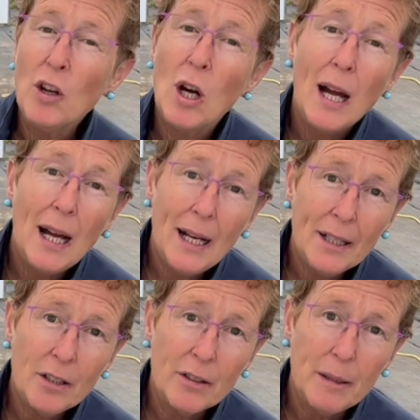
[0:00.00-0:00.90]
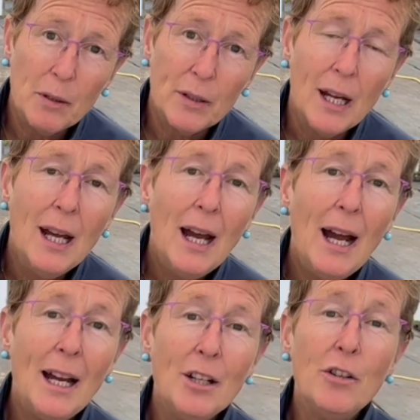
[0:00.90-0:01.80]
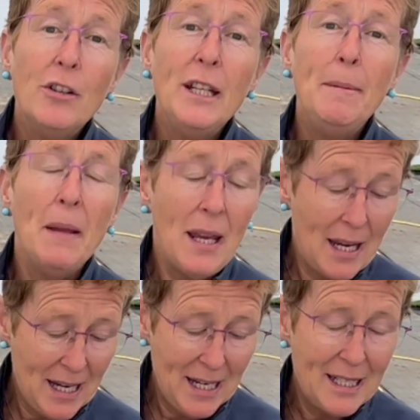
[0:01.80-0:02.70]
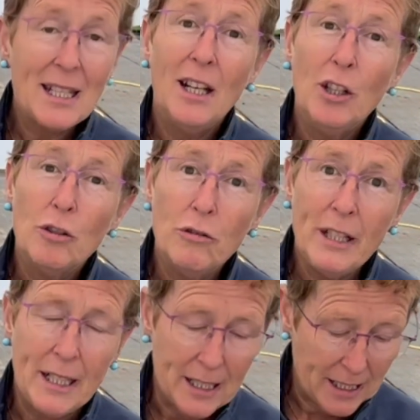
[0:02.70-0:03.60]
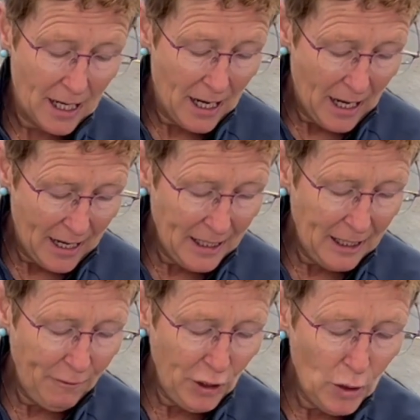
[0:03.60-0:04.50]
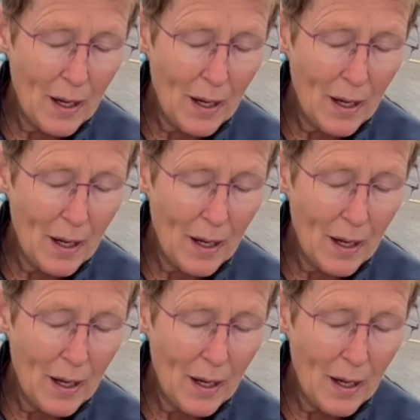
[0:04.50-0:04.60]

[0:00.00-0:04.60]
got hand cream on. Hand cream is a grease, and if you